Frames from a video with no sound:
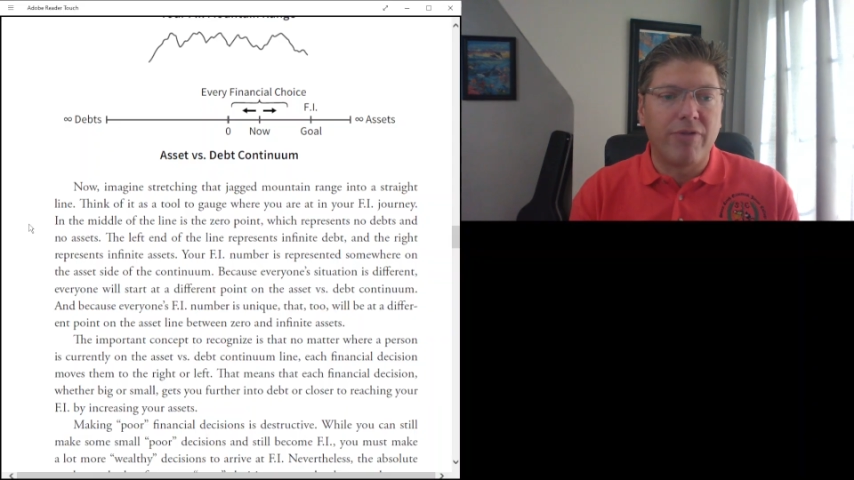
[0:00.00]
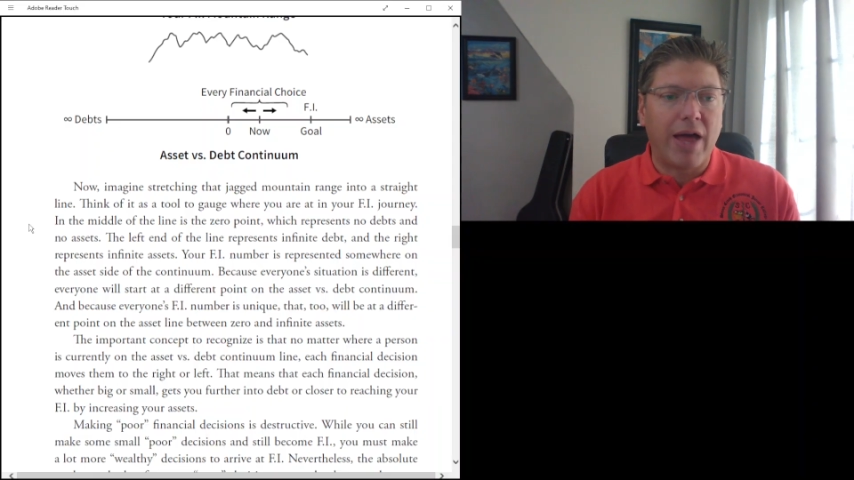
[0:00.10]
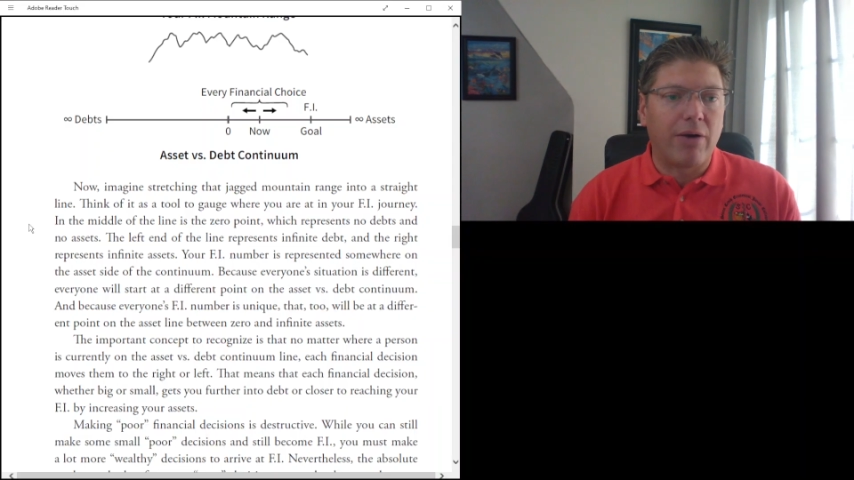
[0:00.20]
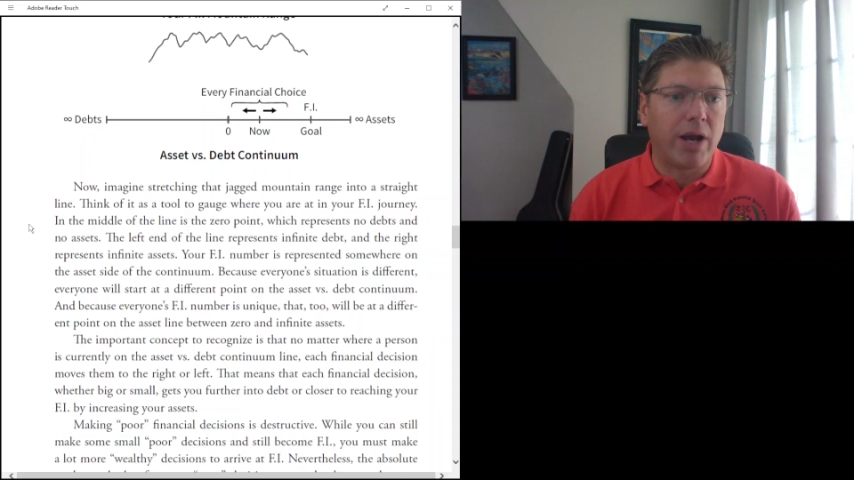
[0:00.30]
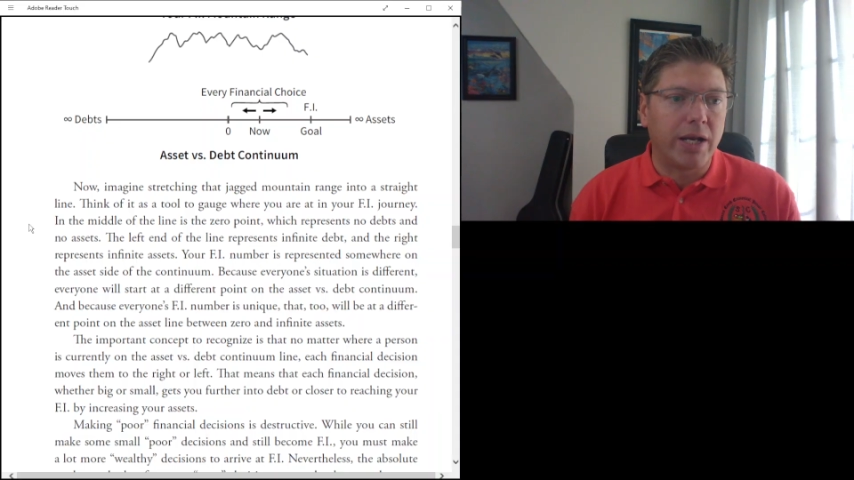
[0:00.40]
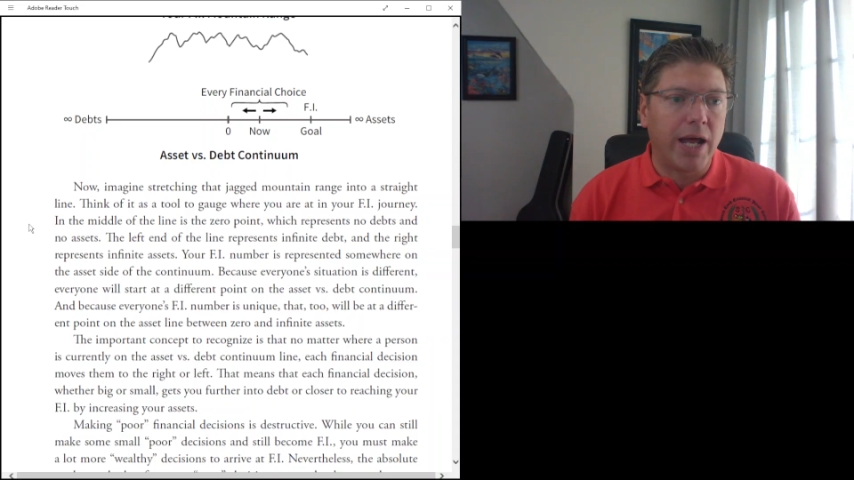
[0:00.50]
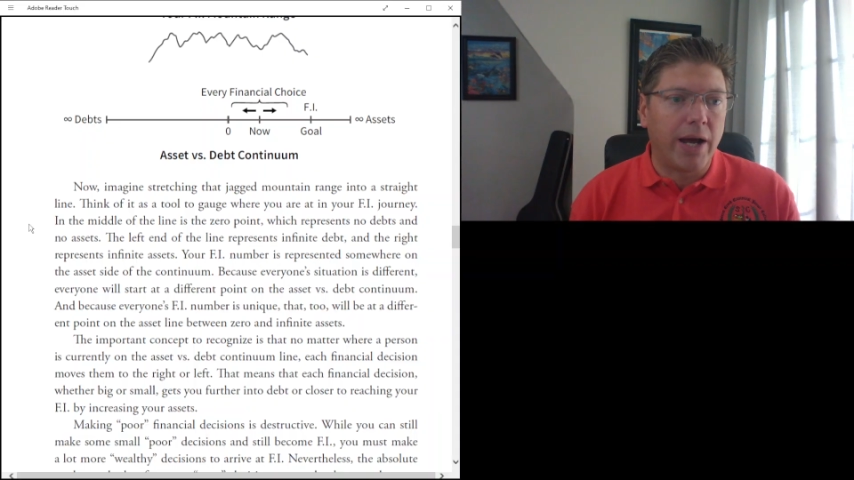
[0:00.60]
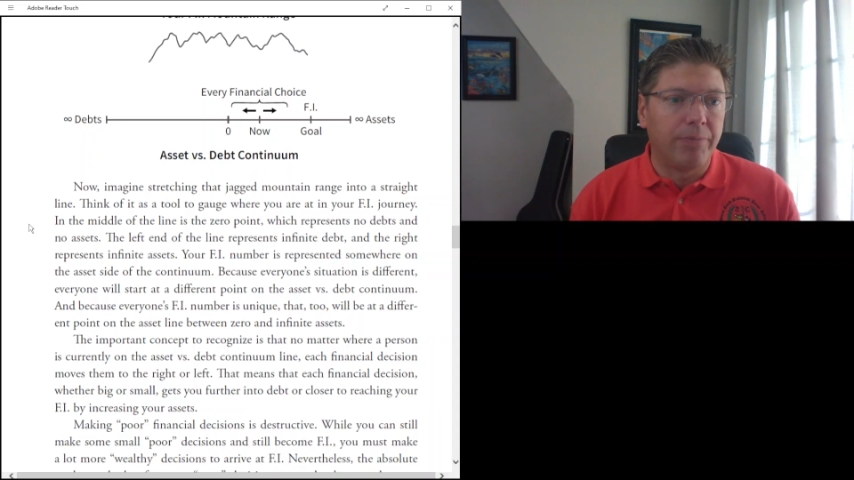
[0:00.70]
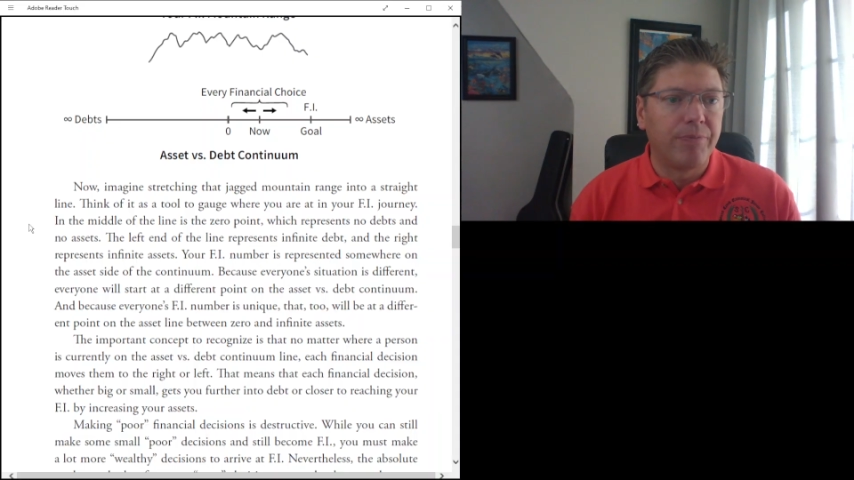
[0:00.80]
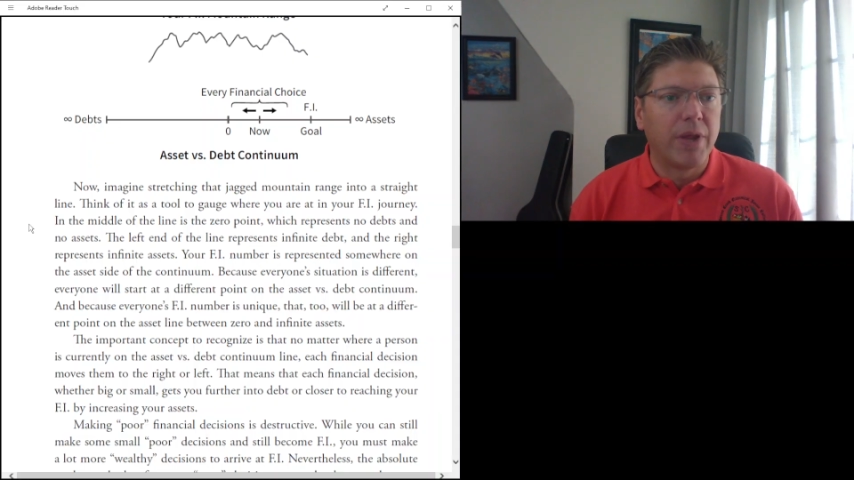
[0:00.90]
that right
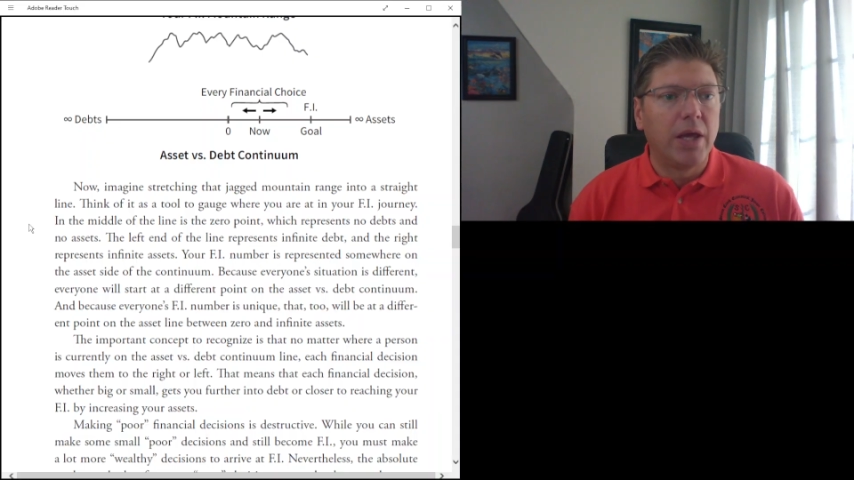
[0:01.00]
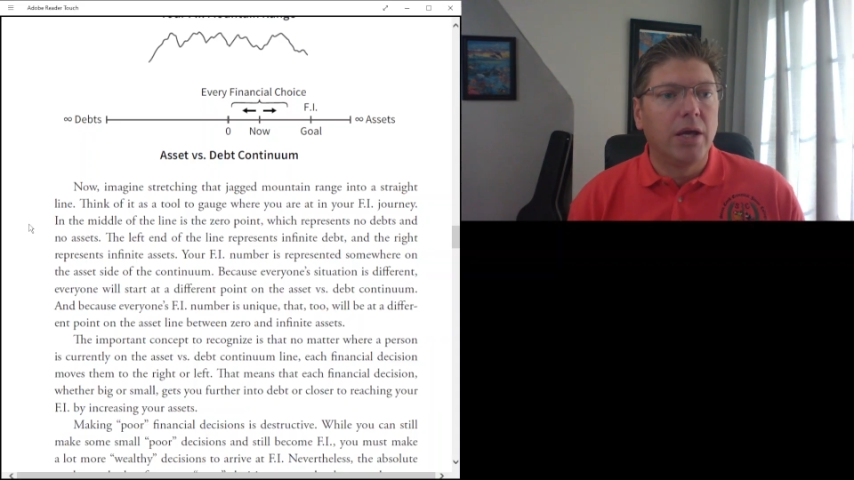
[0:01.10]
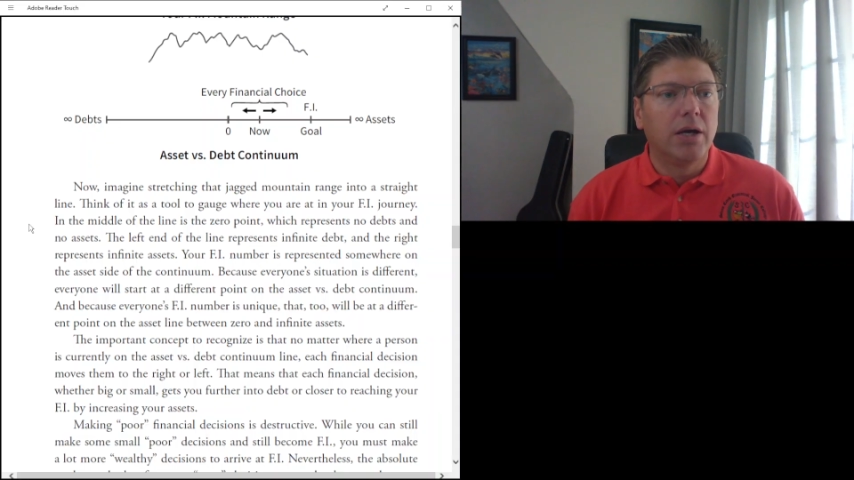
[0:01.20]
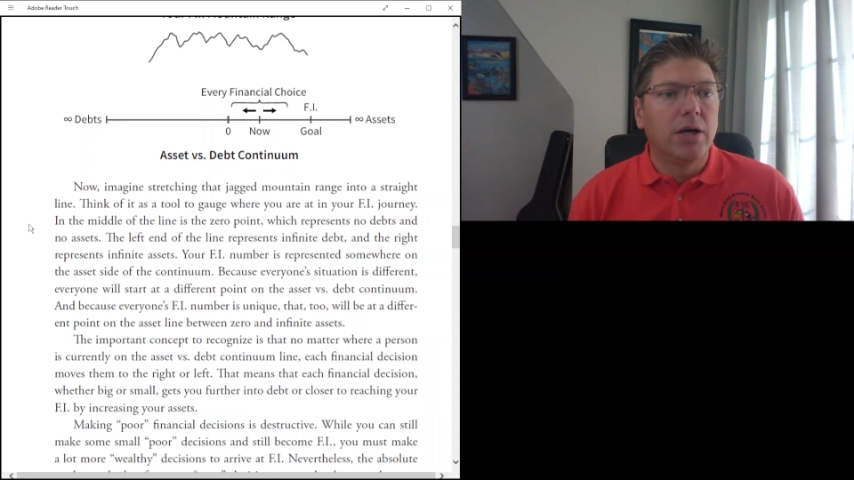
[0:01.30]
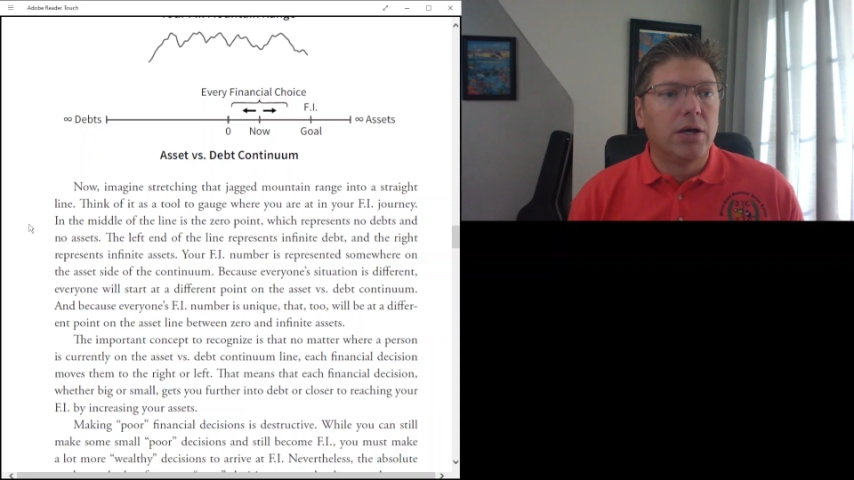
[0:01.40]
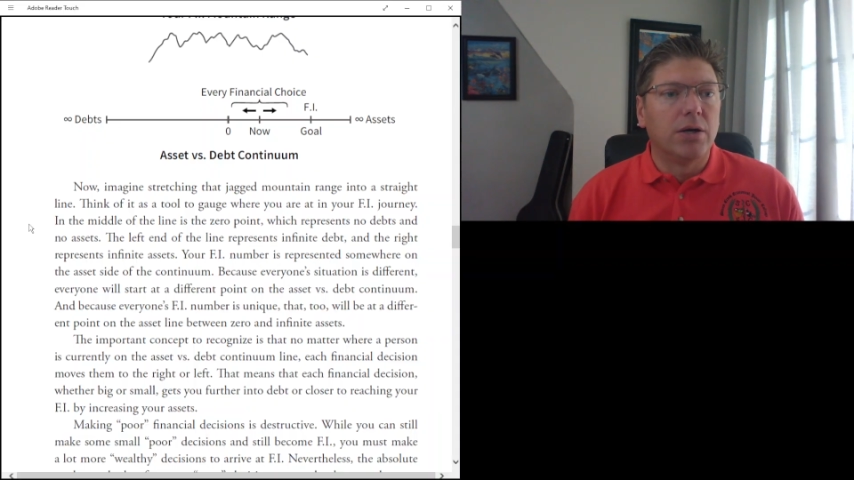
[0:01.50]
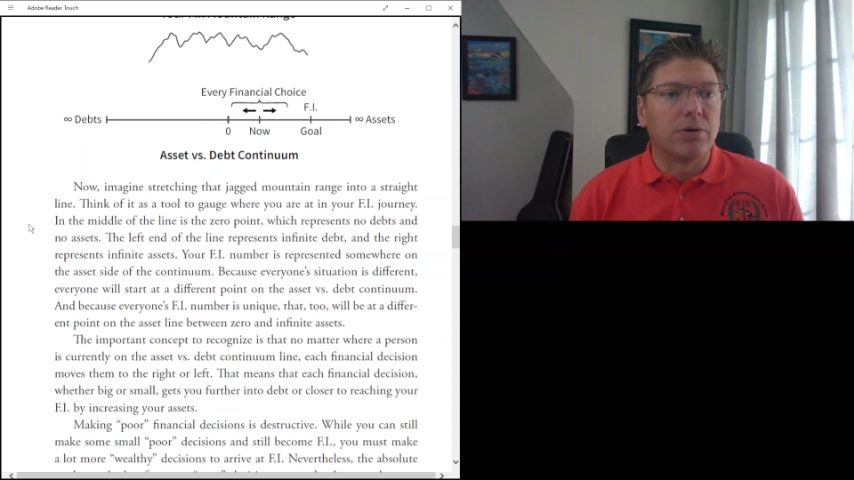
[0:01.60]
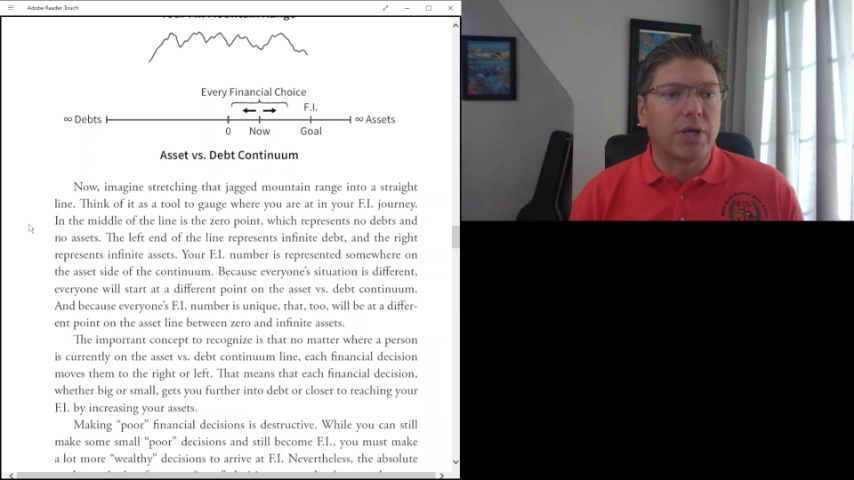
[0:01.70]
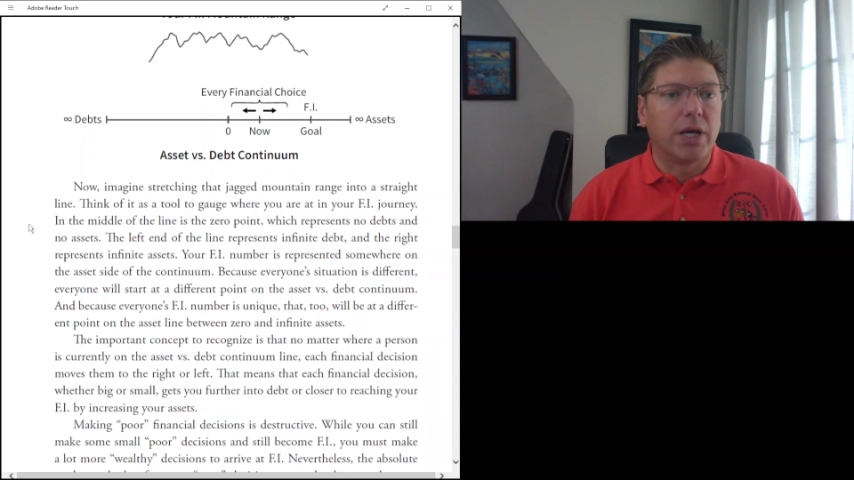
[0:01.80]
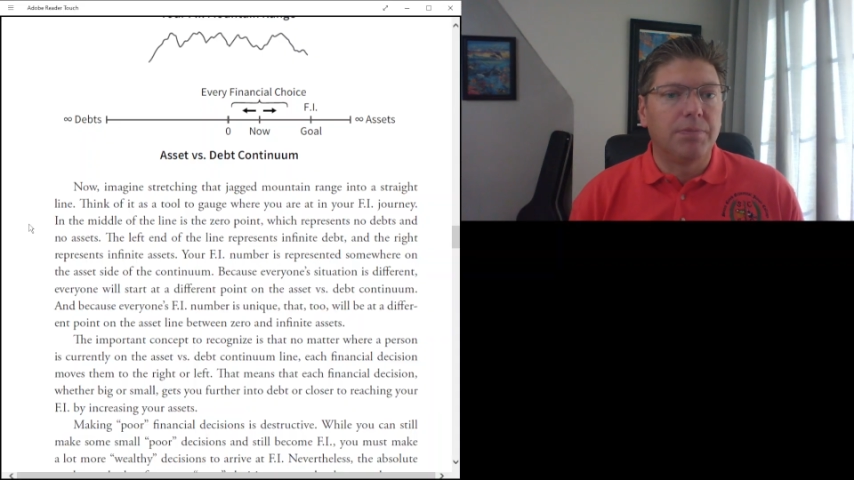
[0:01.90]
now.
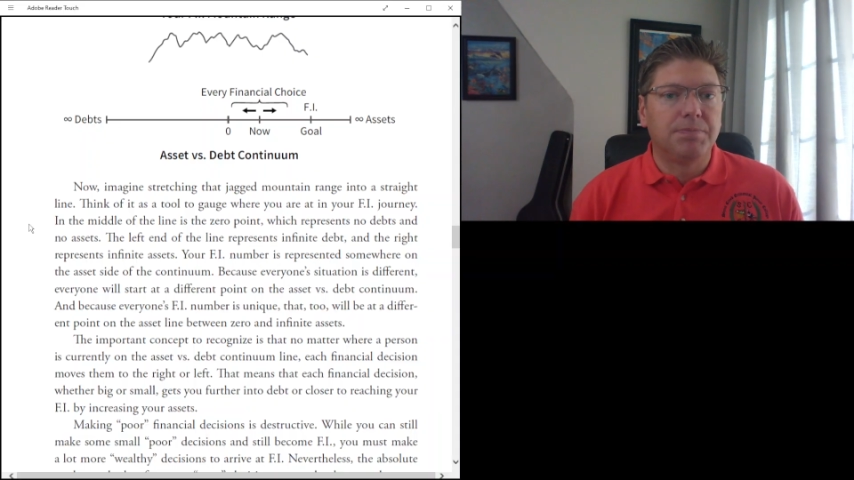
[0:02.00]
Okay,